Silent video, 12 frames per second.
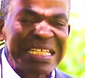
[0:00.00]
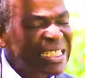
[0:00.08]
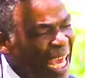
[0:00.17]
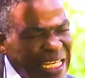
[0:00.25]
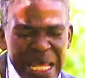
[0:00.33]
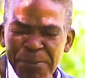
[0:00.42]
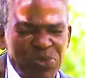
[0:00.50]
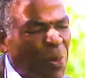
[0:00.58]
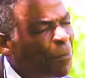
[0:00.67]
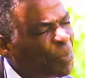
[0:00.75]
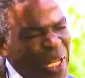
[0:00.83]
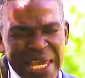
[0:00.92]
Tell them to
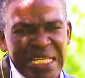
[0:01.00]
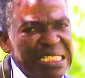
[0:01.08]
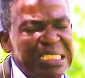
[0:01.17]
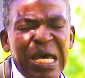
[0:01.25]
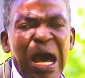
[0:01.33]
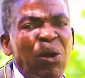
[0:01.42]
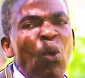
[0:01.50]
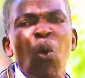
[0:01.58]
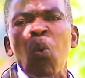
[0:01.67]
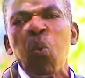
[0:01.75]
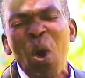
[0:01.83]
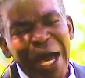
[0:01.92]
play the song
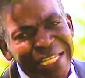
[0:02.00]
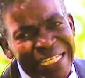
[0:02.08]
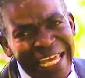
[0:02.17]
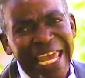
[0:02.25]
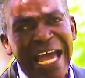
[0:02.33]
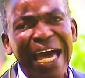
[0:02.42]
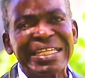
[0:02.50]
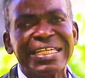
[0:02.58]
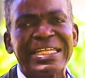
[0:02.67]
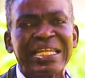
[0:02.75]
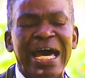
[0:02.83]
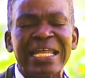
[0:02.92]
one day at
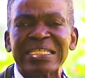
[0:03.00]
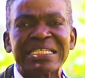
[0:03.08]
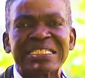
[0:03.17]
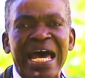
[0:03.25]
a